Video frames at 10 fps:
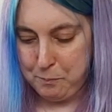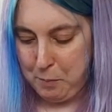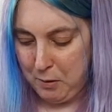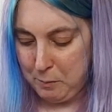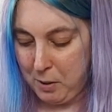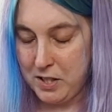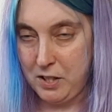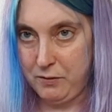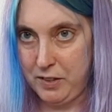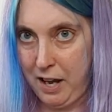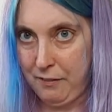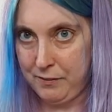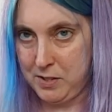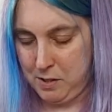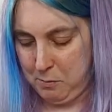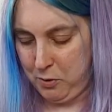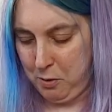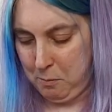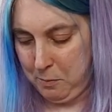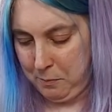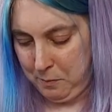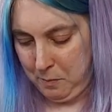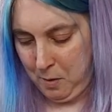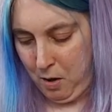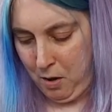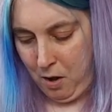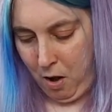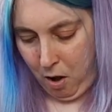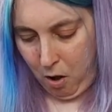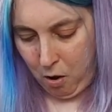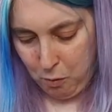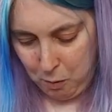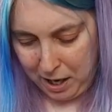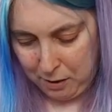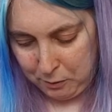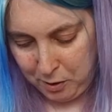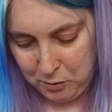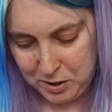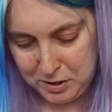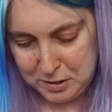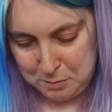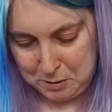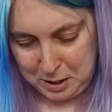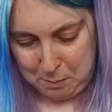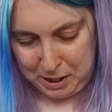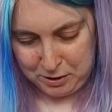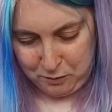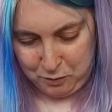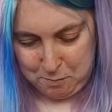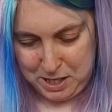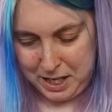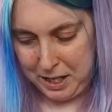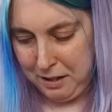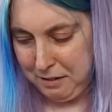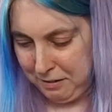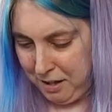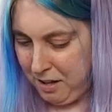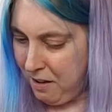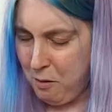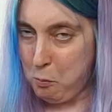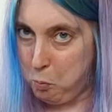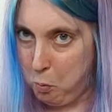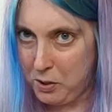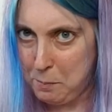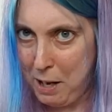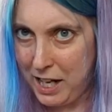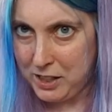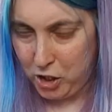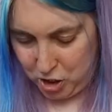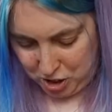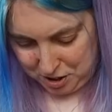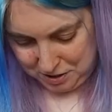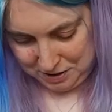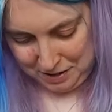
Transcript: Bear in mind I've left some of them. Oh wow, no, this is something I picked up for me. What a bad girl.